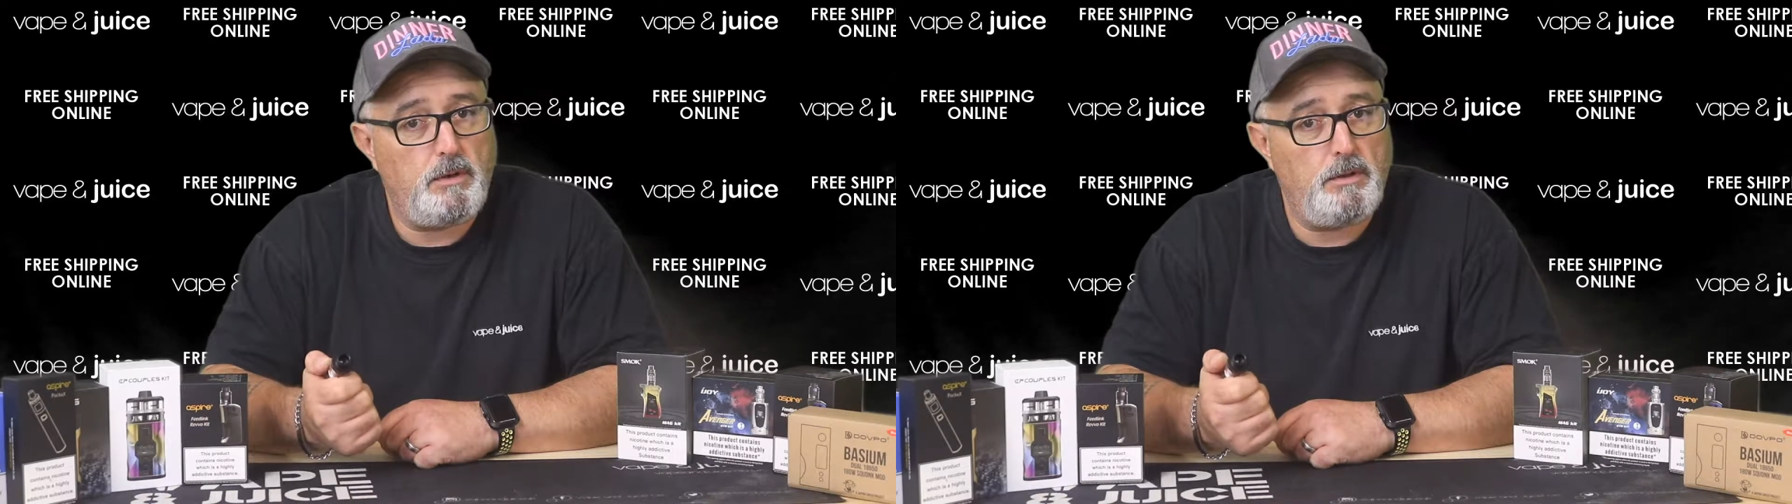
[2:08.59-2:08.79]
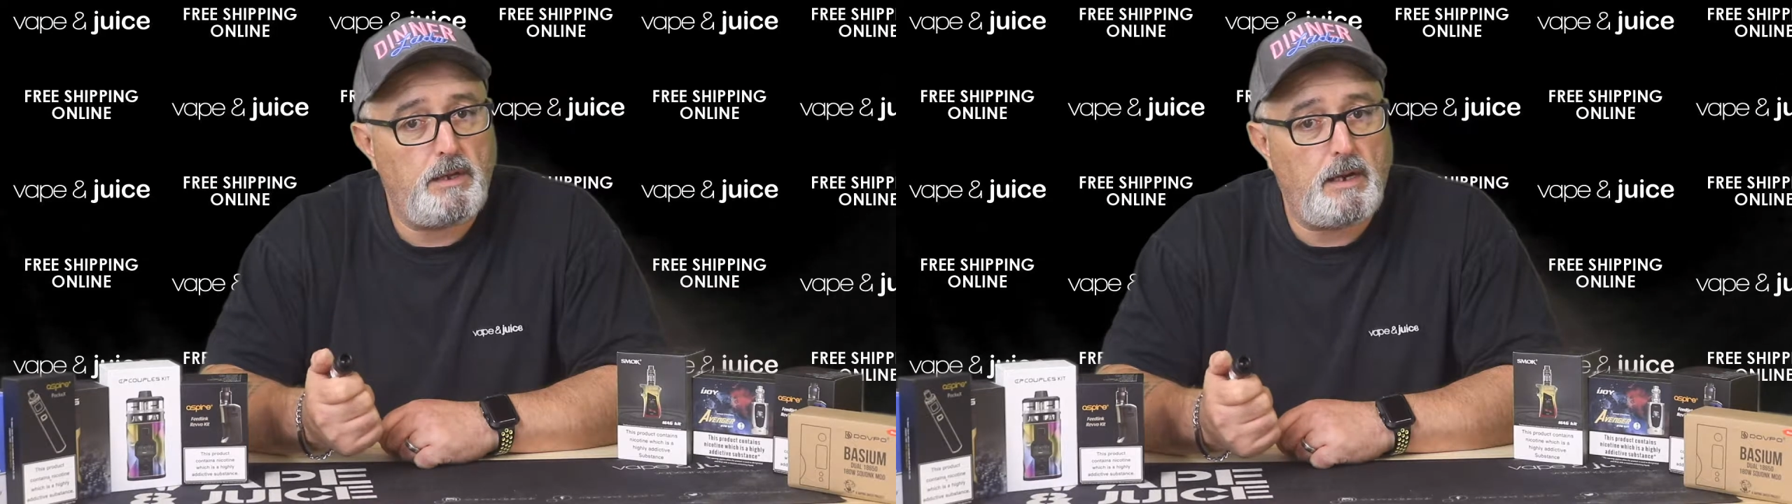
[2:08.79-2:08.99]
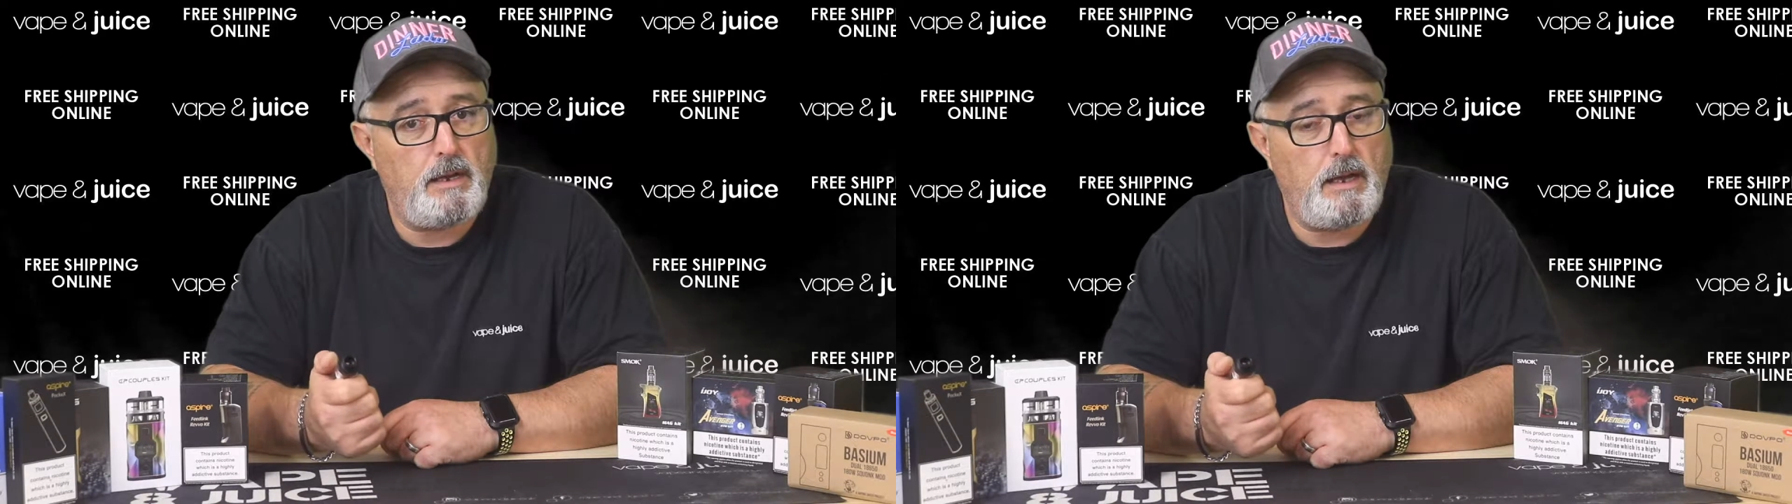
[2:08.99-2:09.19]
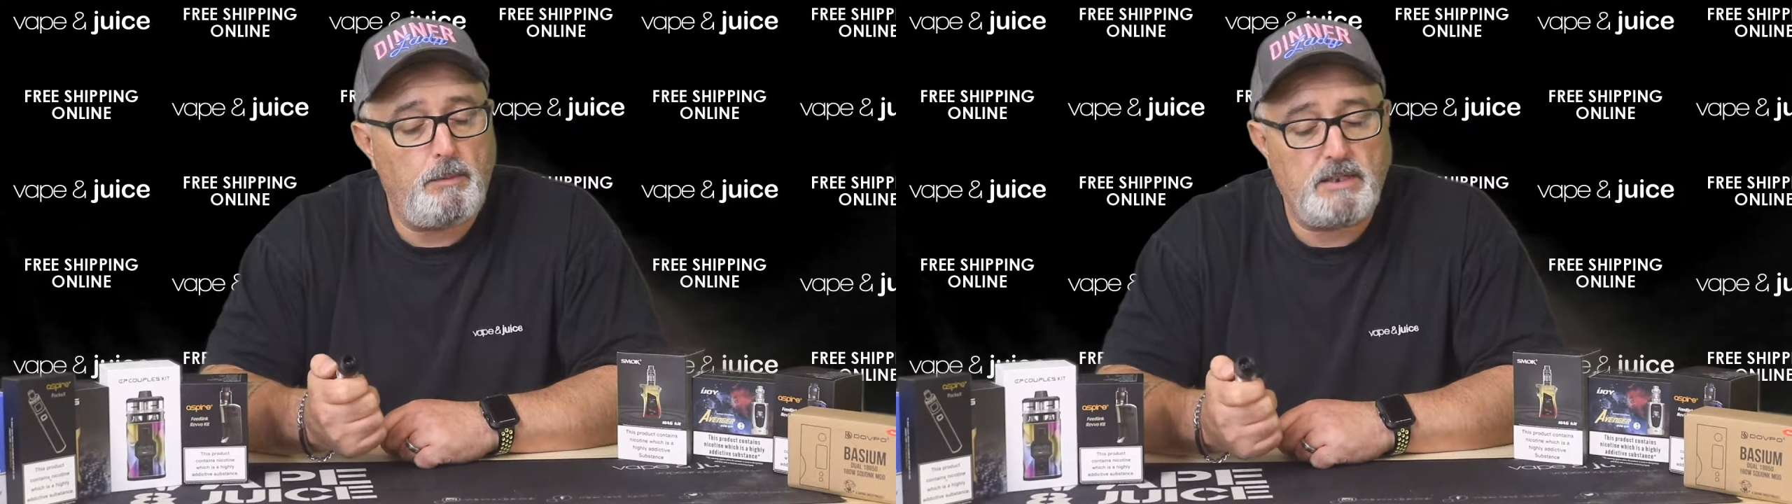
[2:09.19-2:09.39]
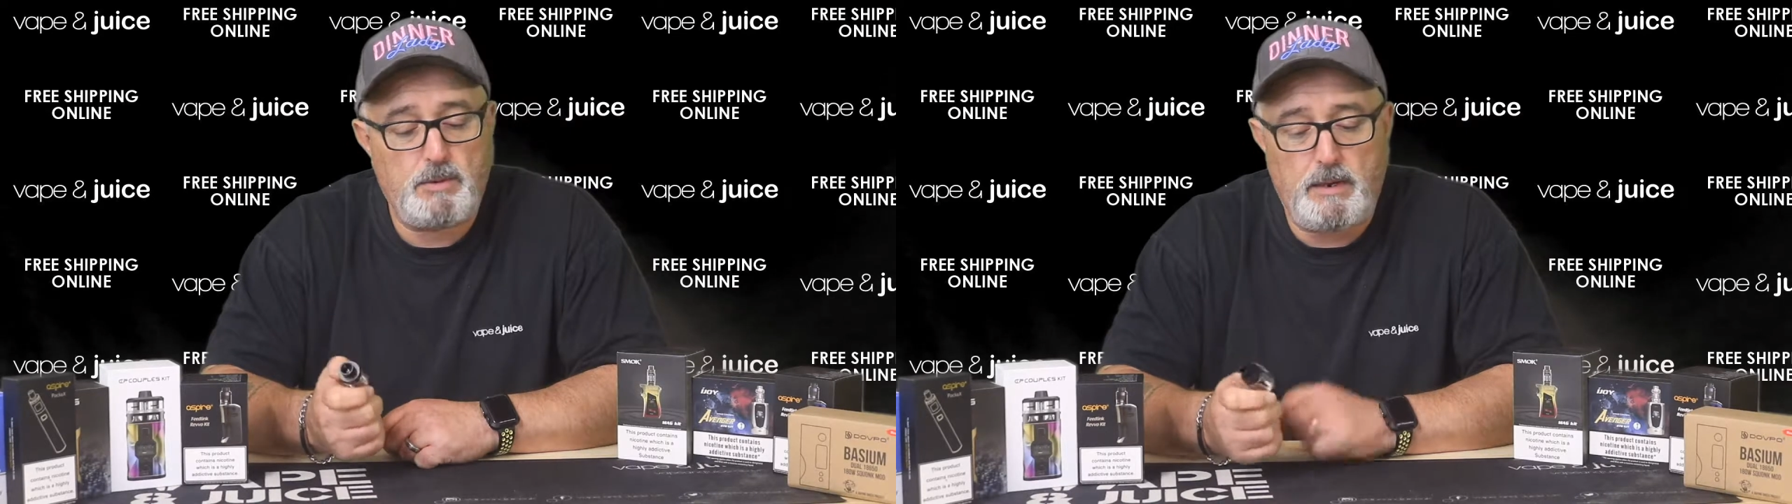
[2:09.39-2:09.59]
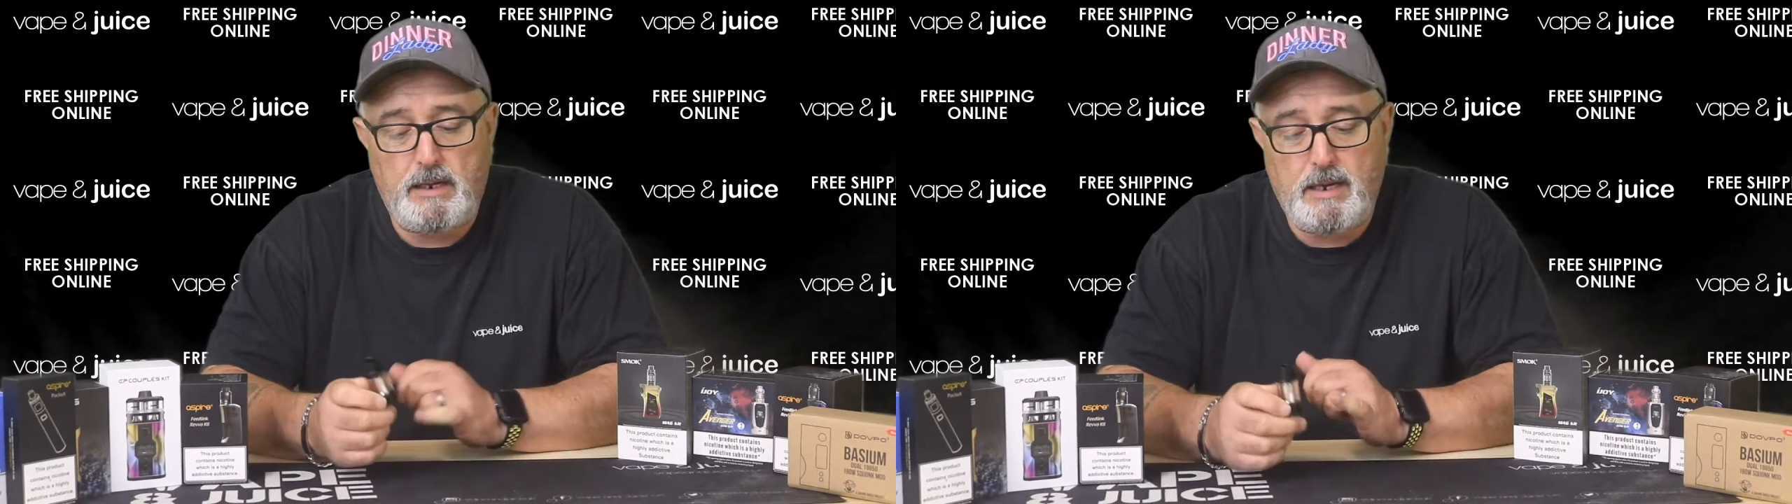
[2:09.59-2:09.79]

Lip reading: on the Cleito 120.